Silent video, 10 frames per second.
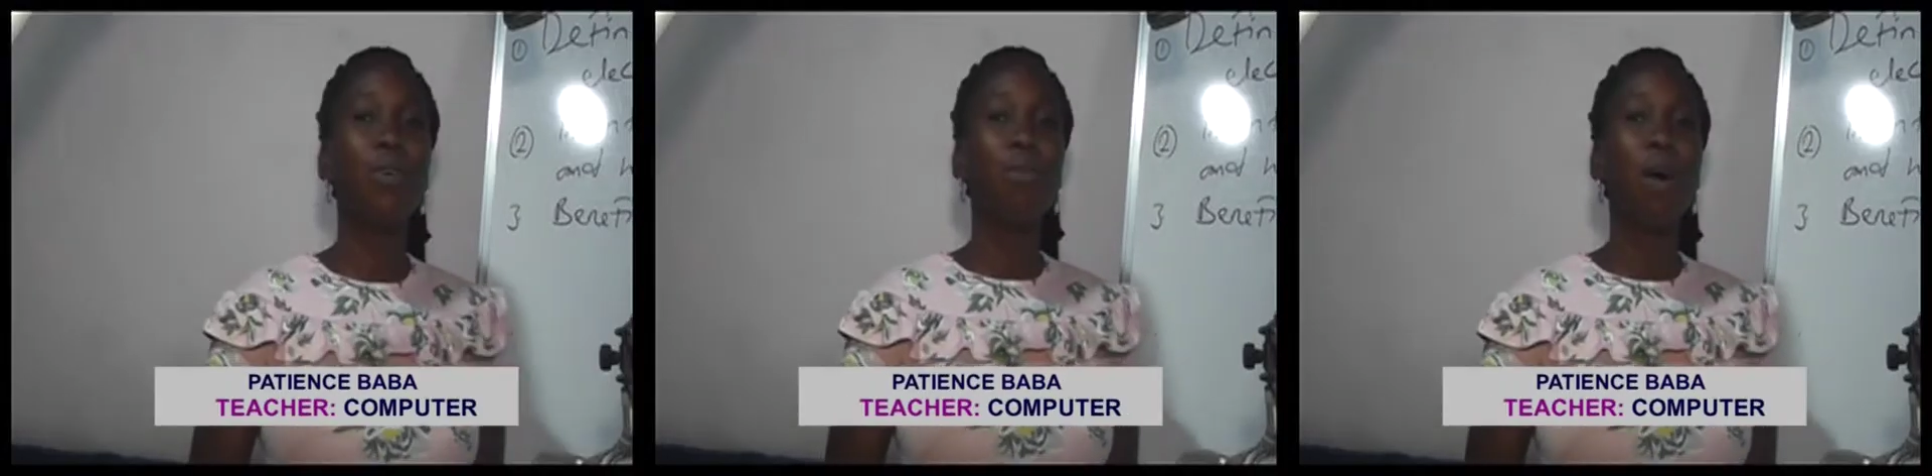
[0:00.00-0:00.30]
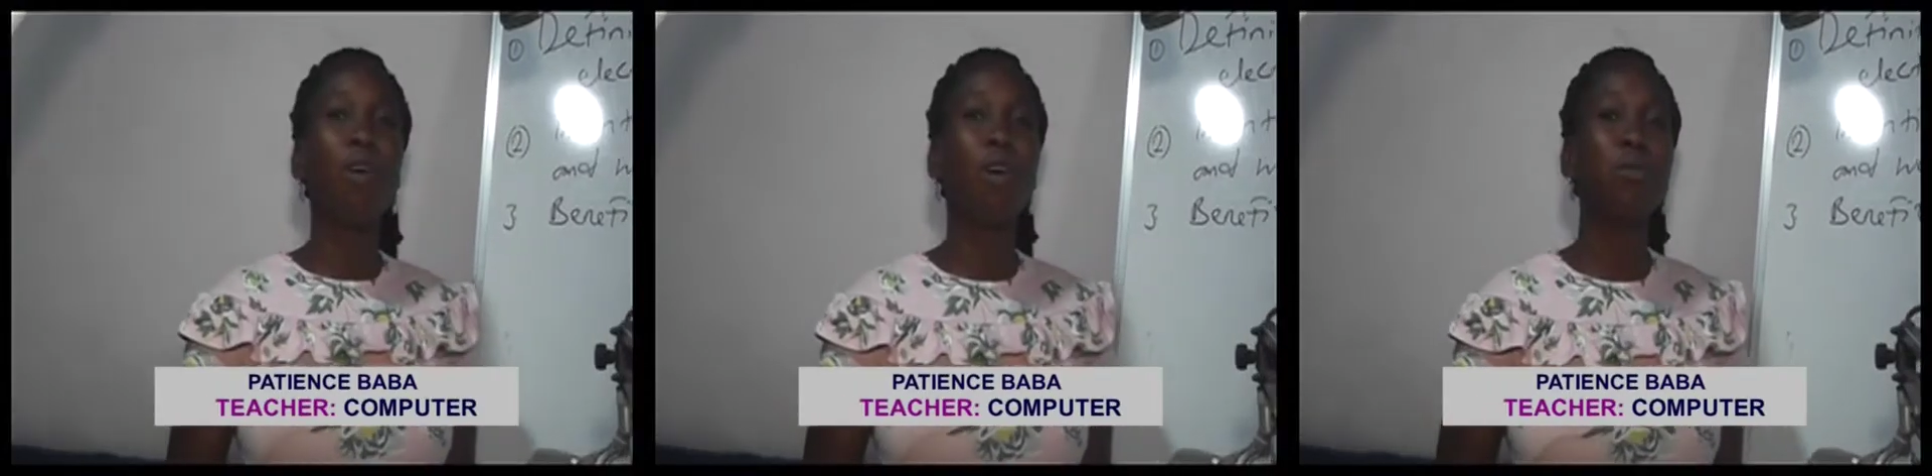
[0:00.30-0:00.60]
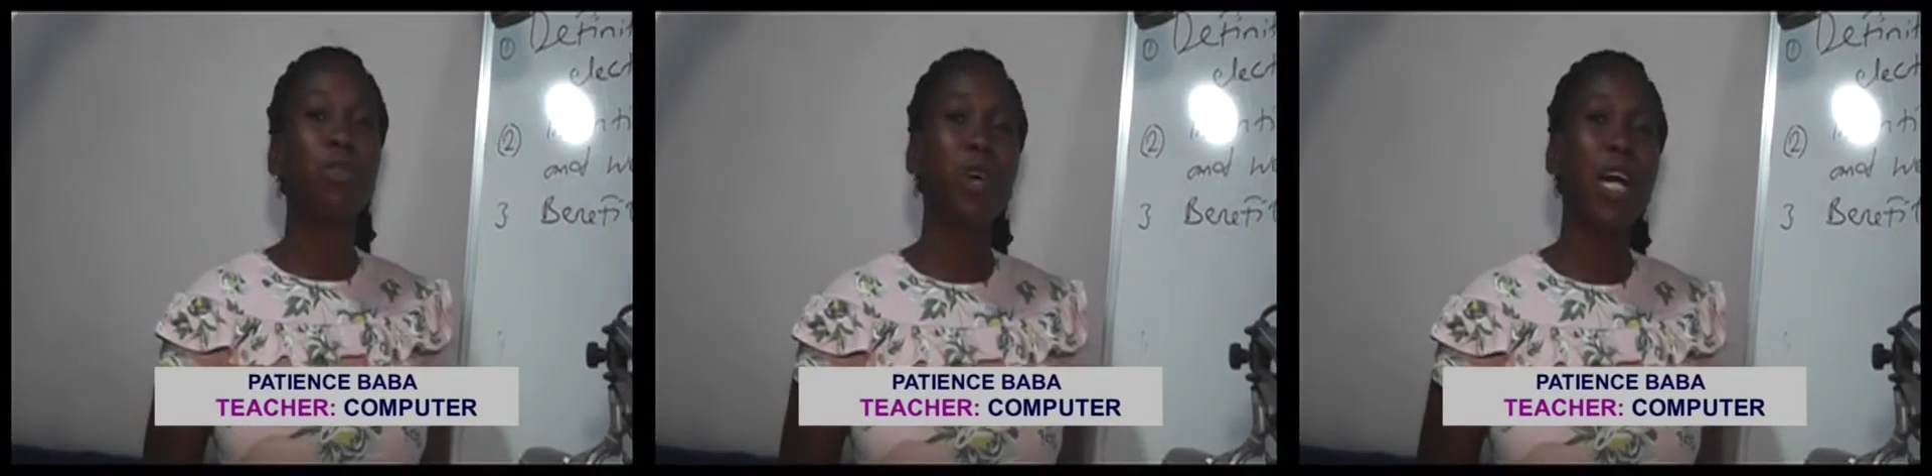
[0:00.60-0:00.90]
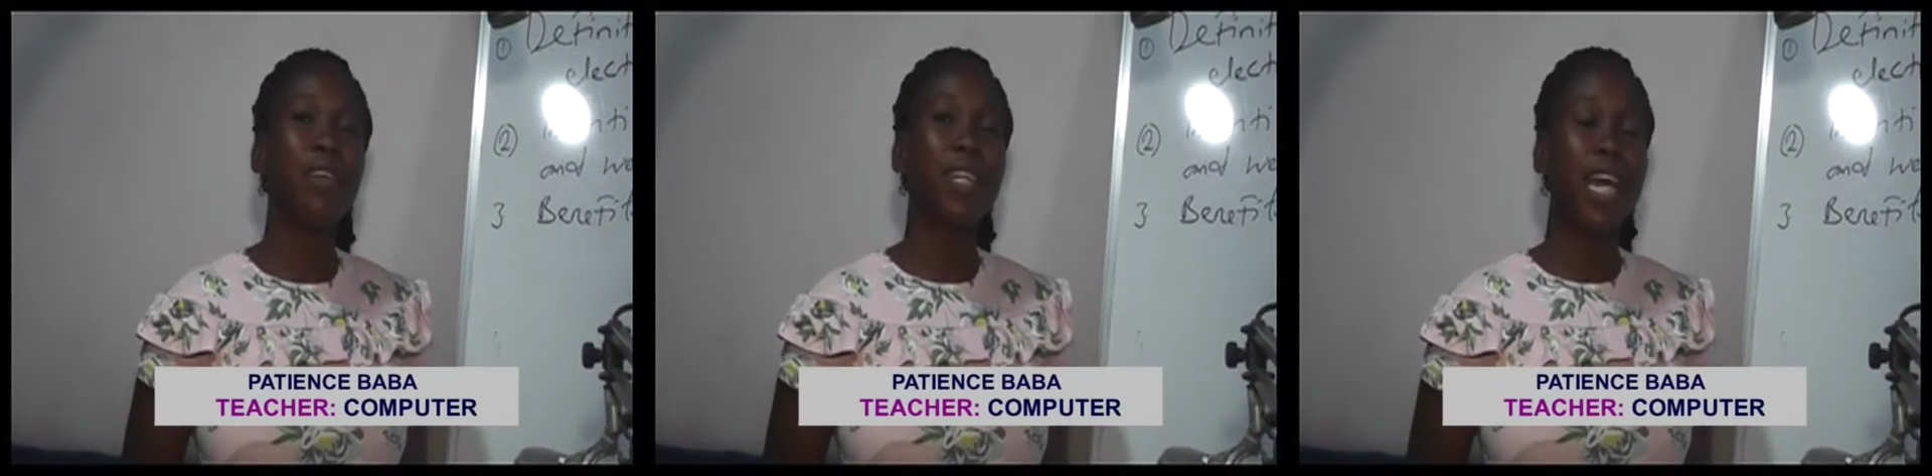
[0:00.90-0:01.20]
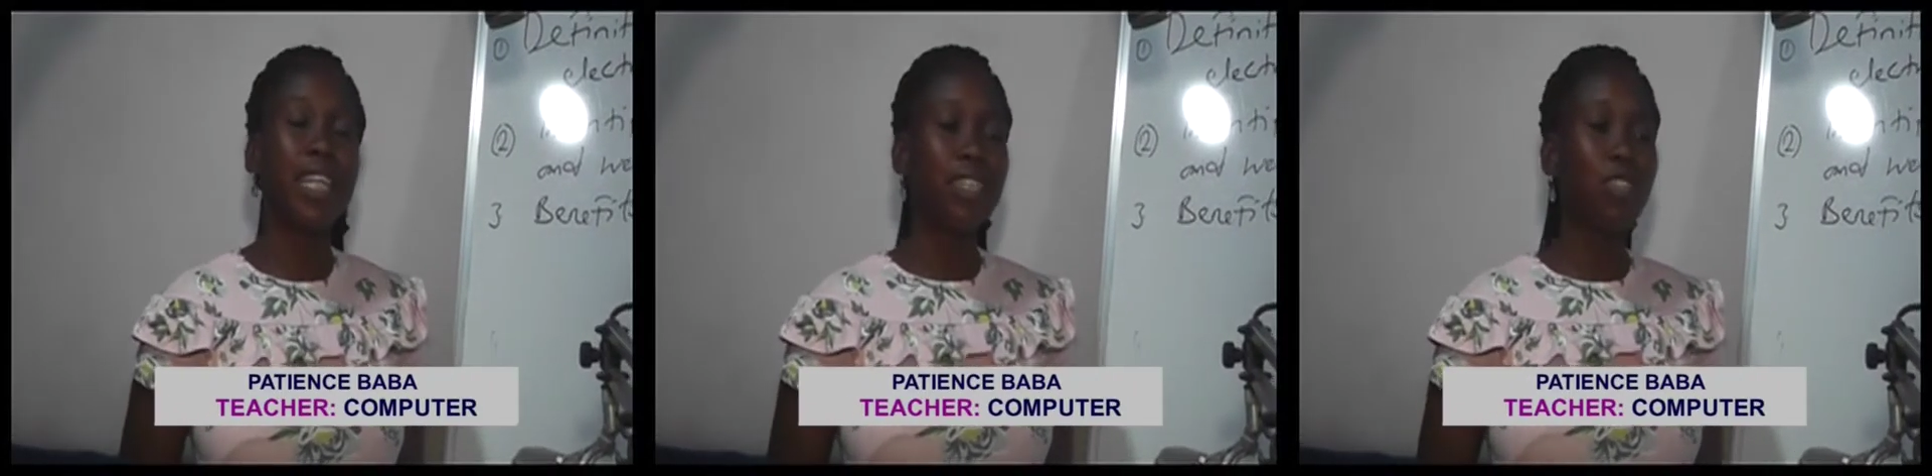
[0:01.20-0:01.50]
Welcome to another
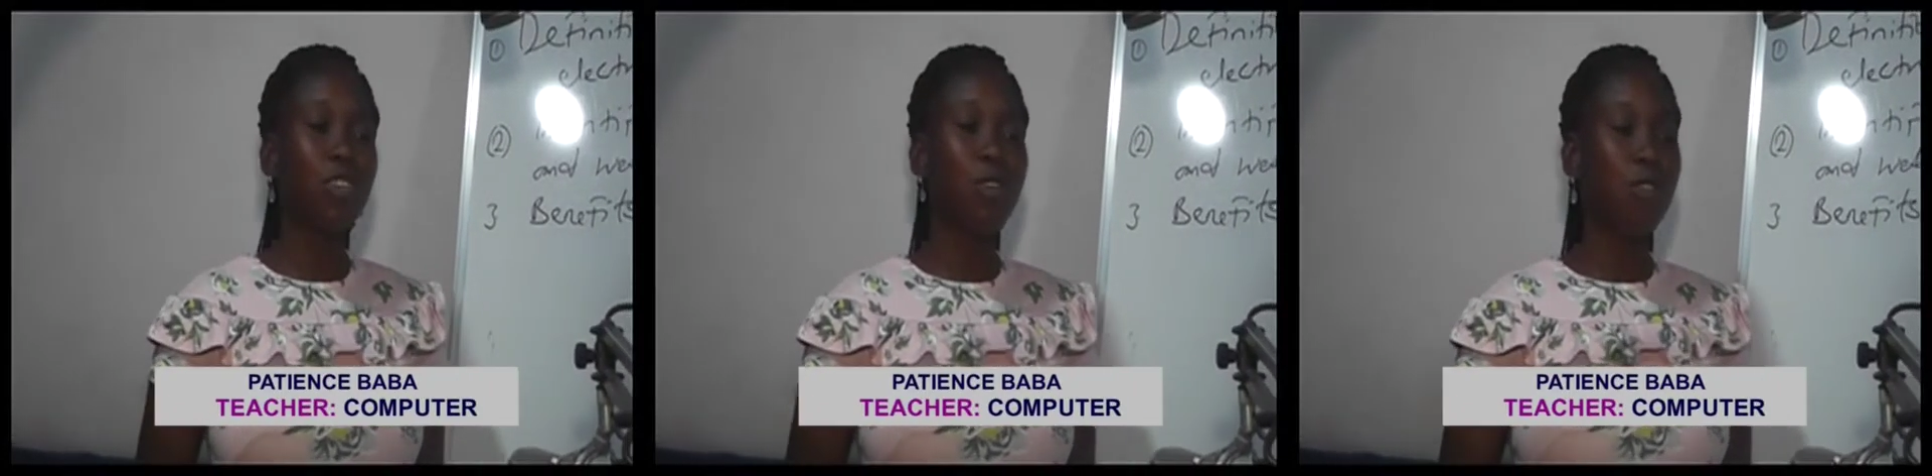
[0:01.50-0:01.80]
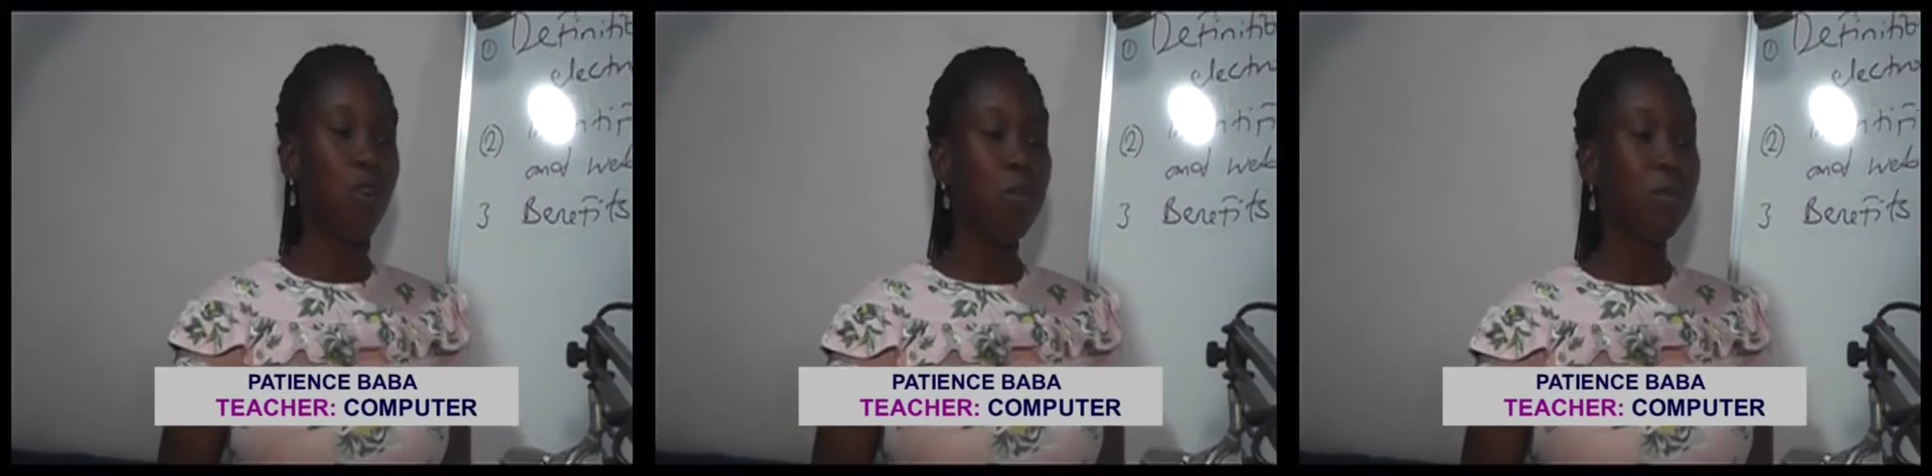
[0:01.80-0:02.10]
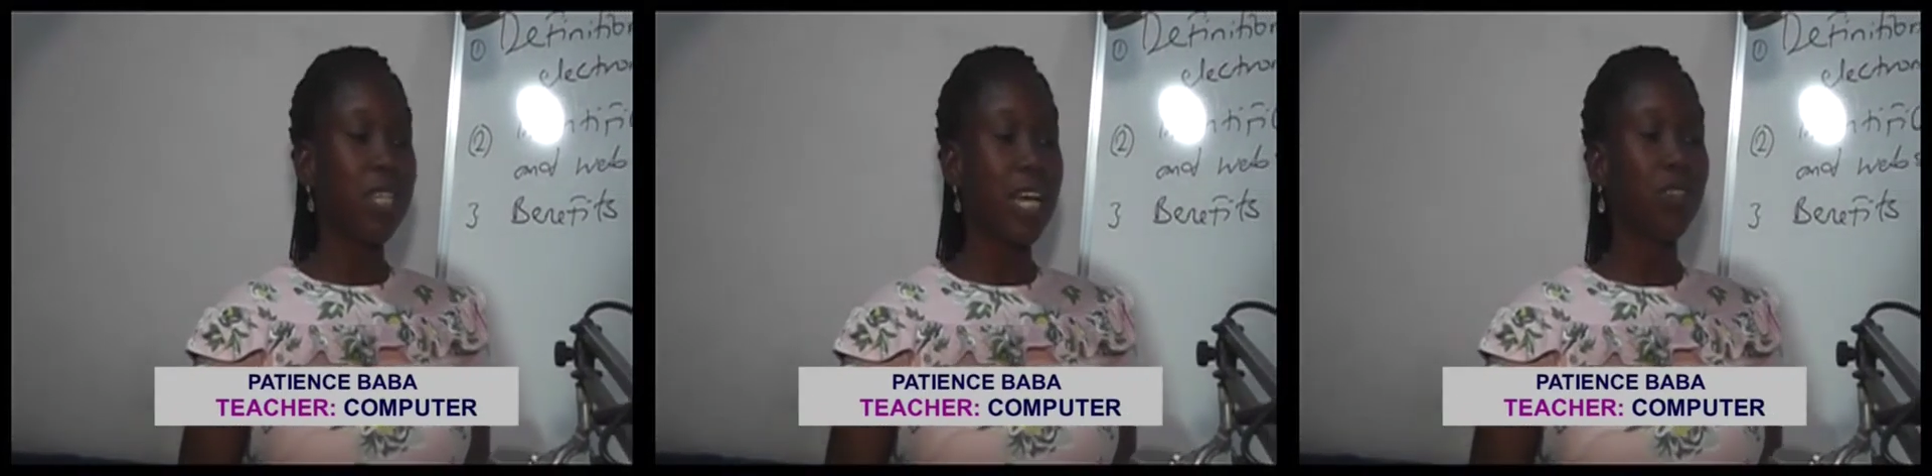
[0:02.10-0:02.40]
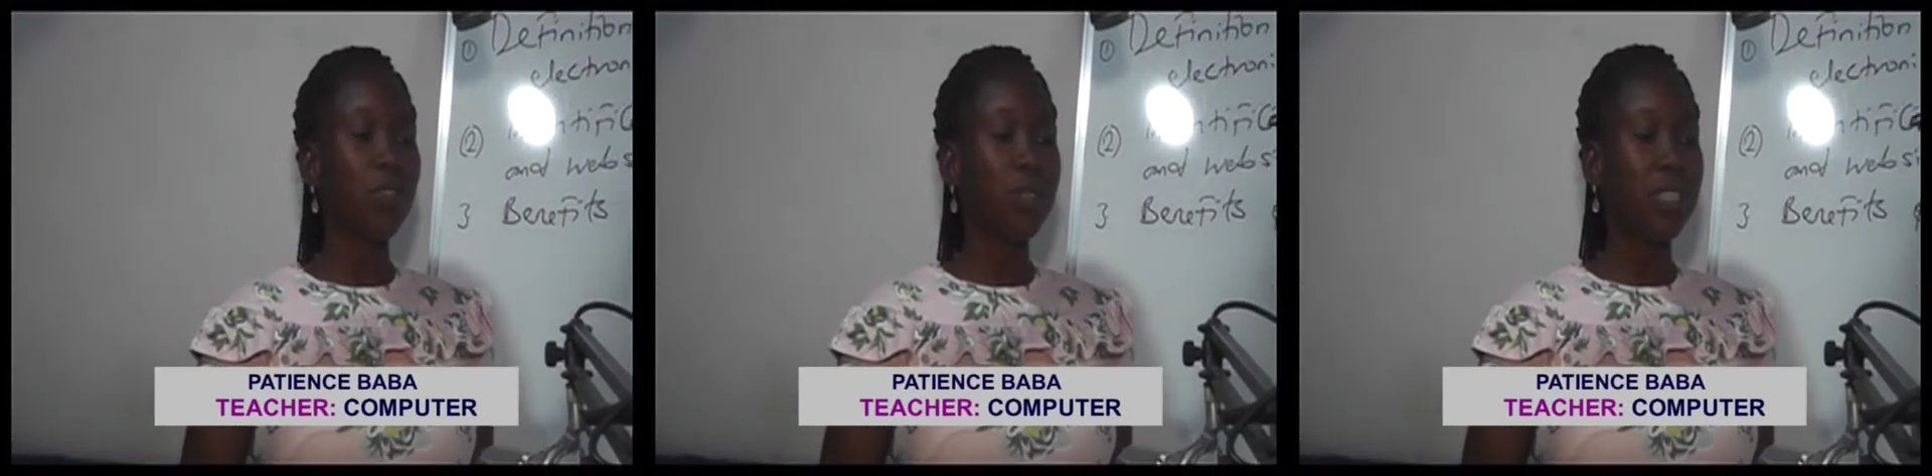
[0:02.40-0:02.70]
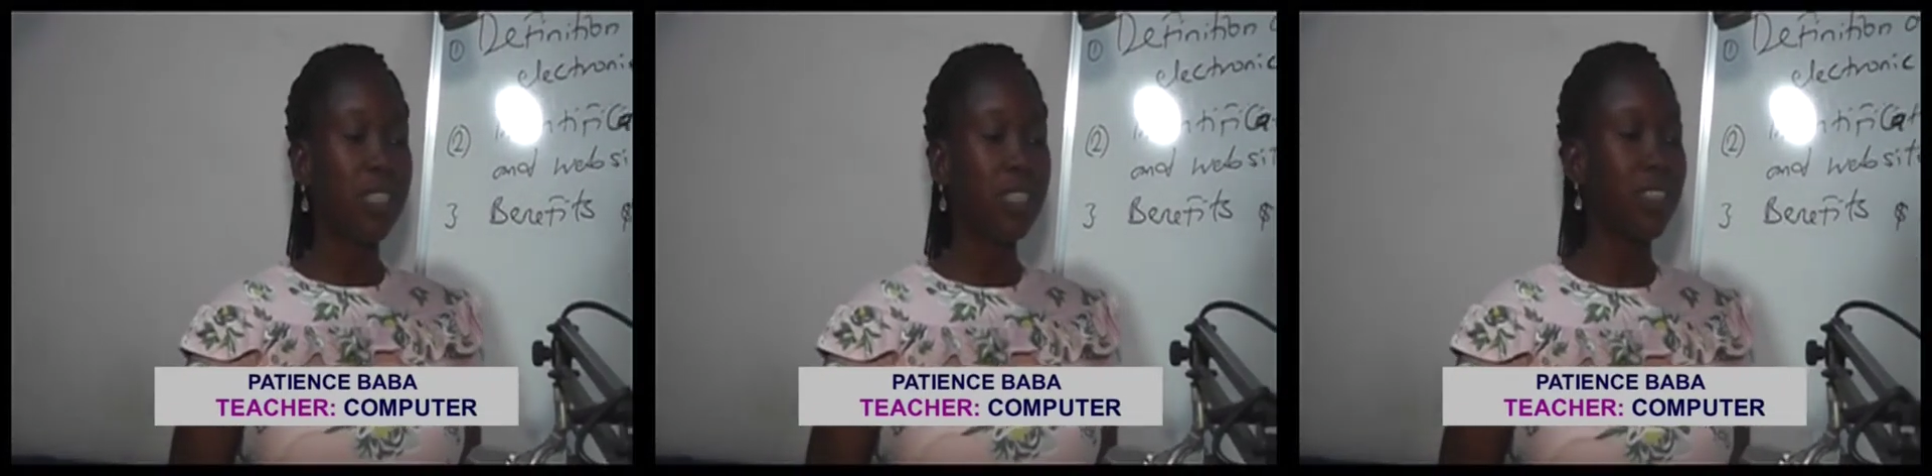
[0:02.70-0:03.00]
edition of Computer
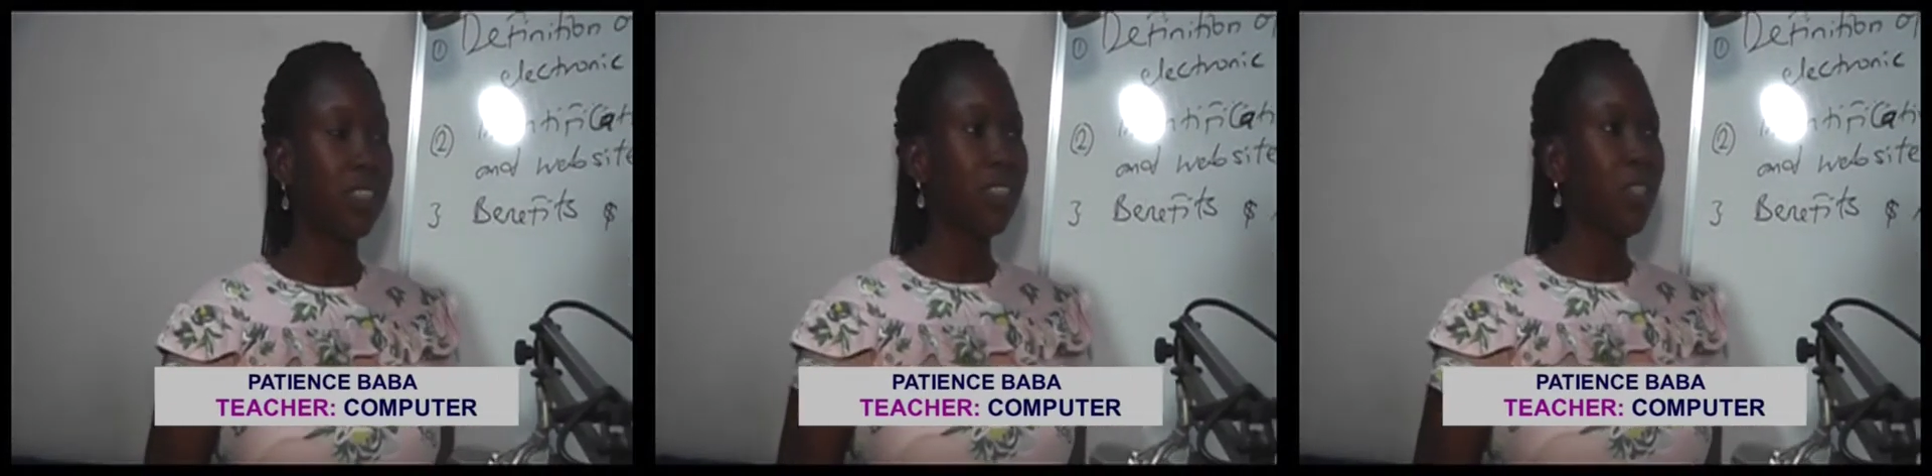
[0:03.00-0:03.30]
Studies,